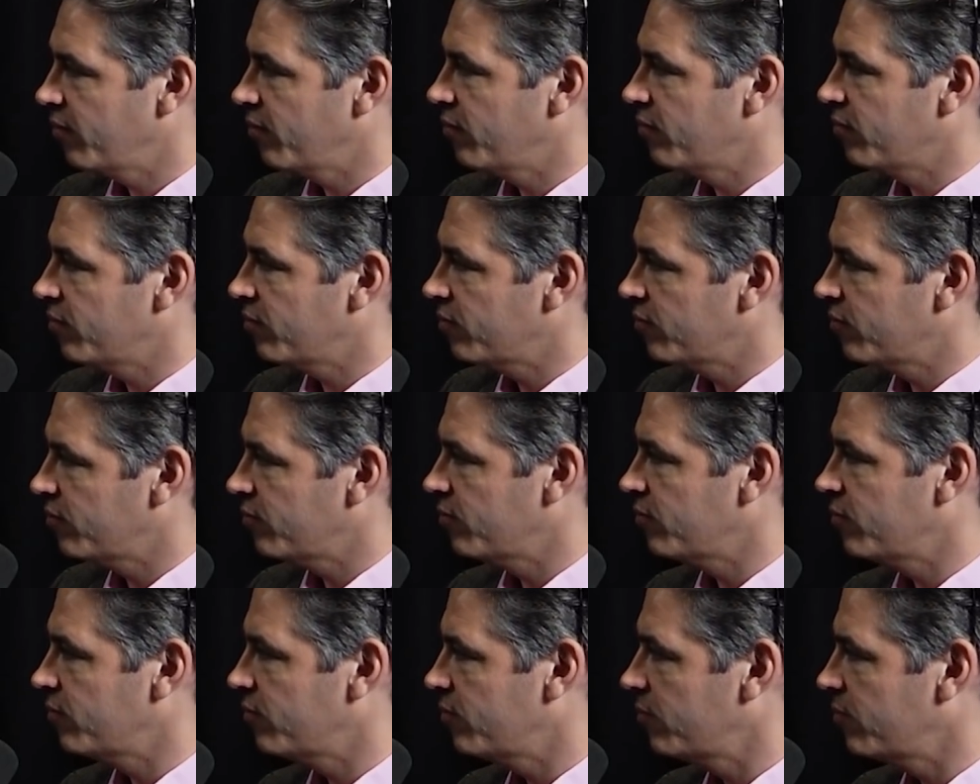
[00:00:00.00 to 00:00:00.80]

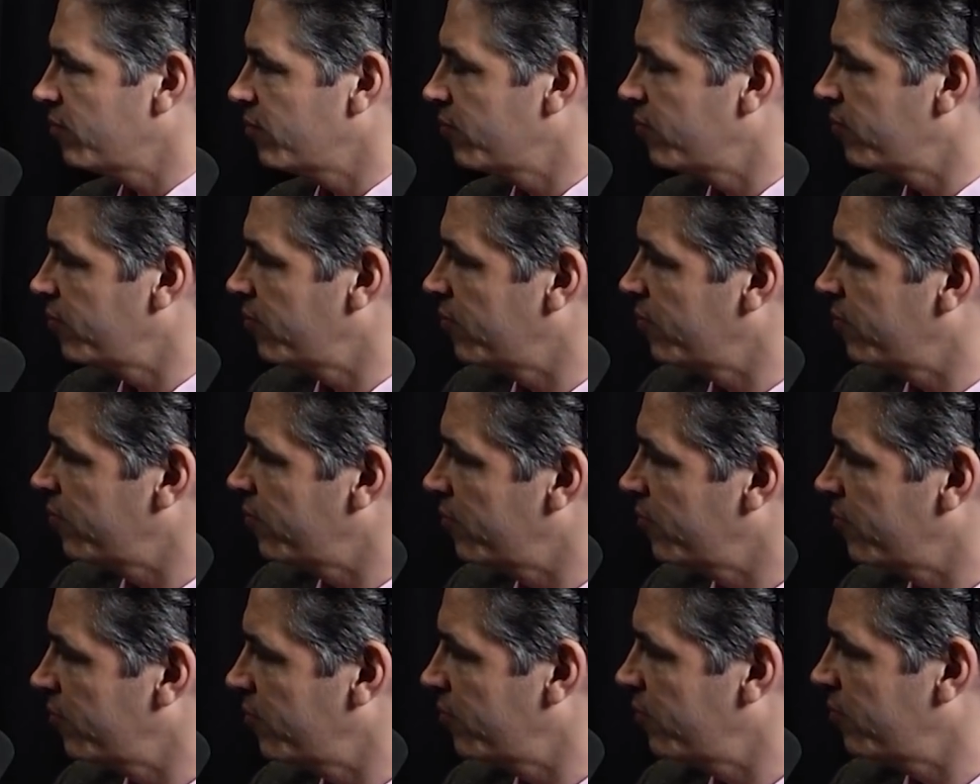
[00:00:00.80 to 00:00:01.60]

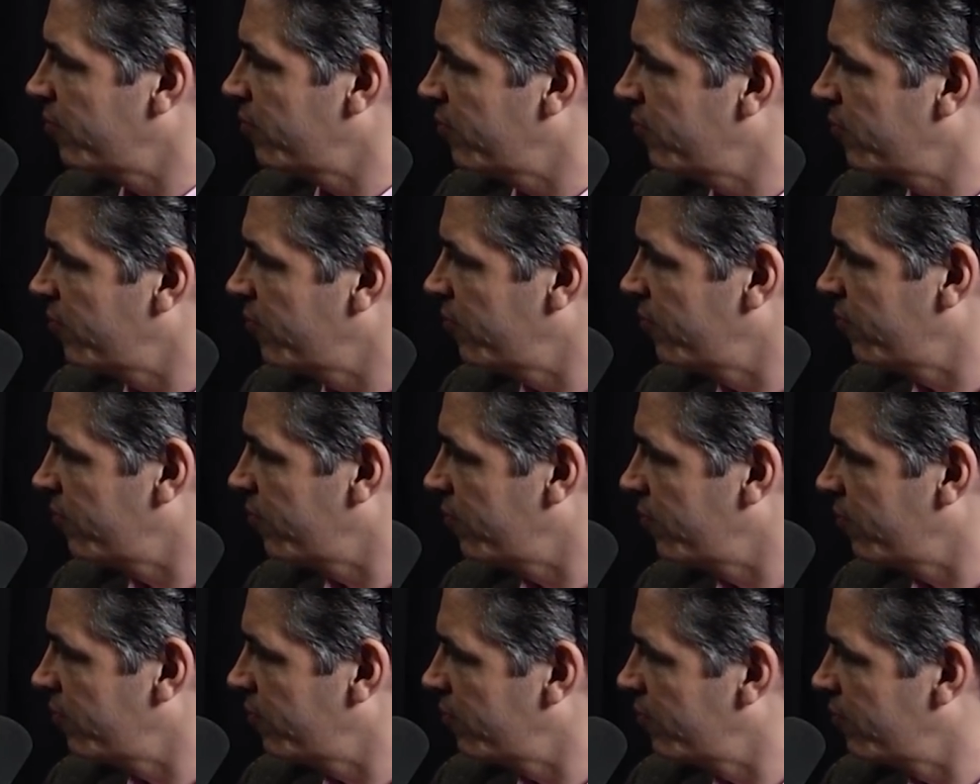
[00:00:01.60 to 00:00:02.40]

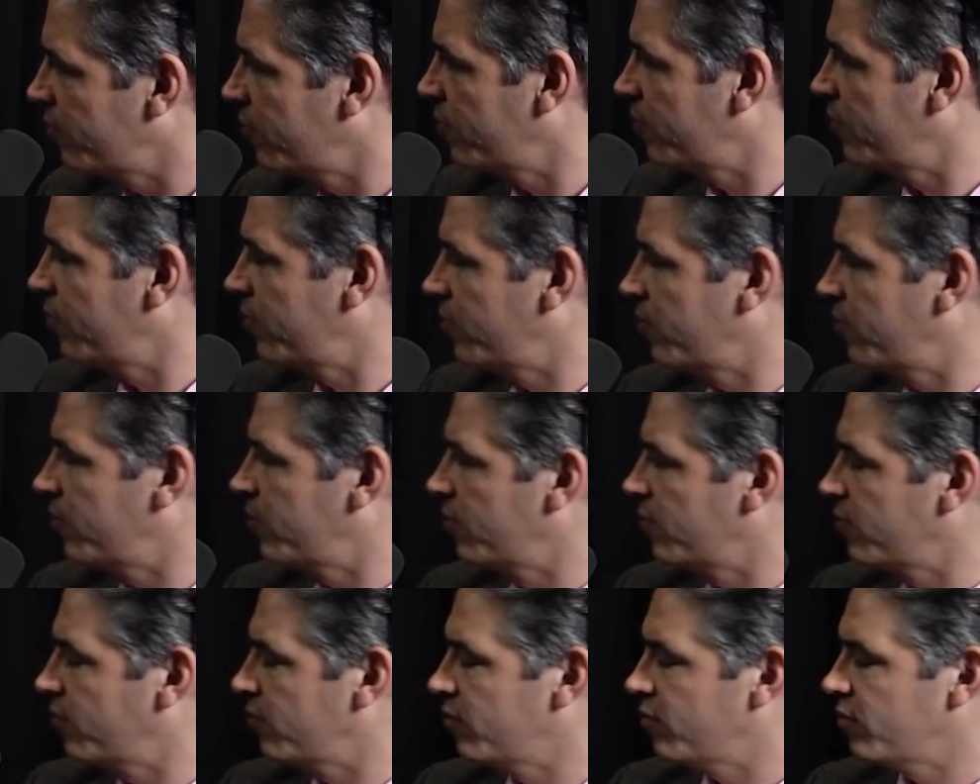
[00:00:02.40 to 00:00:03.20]

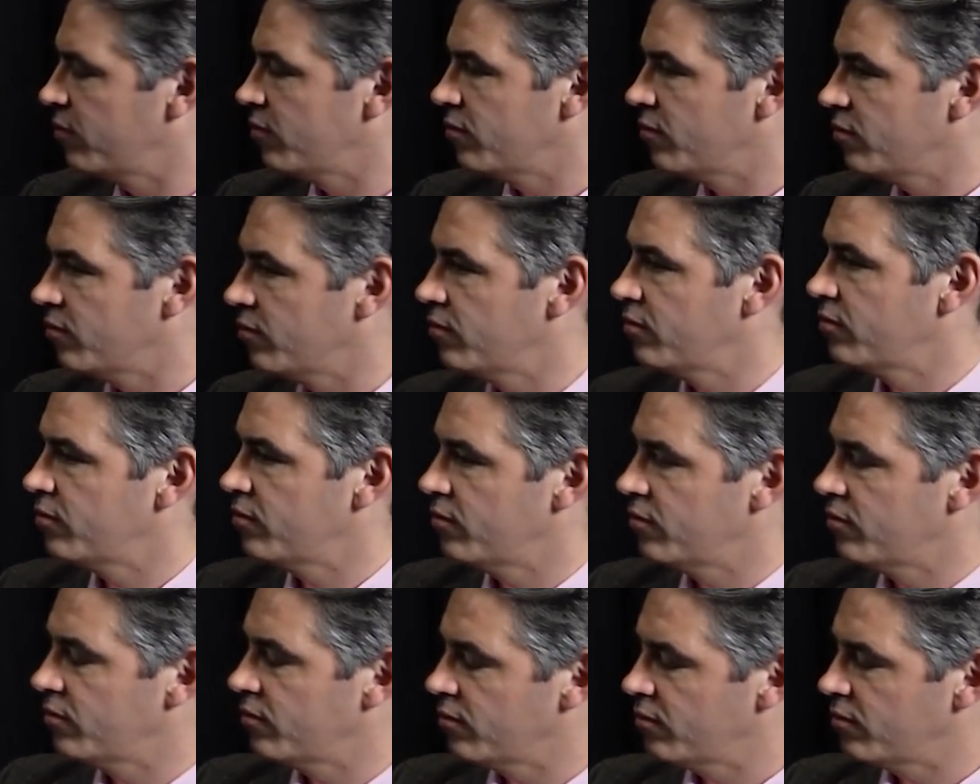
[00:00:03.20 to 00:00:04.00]

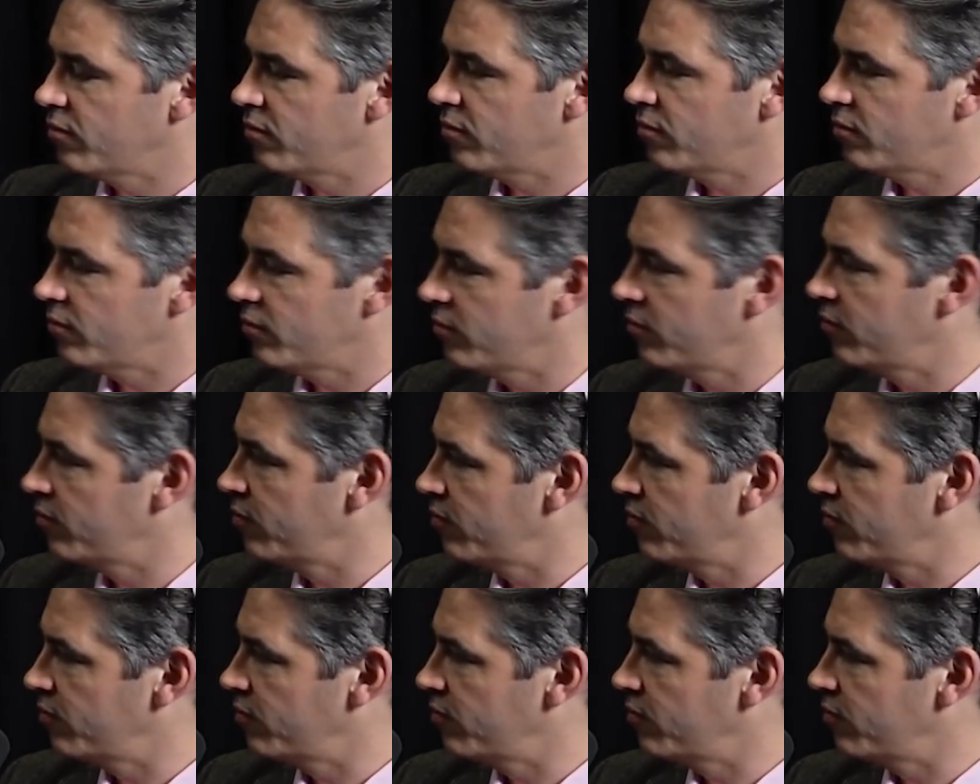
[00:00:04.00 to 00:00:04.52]
This person isn't speaking.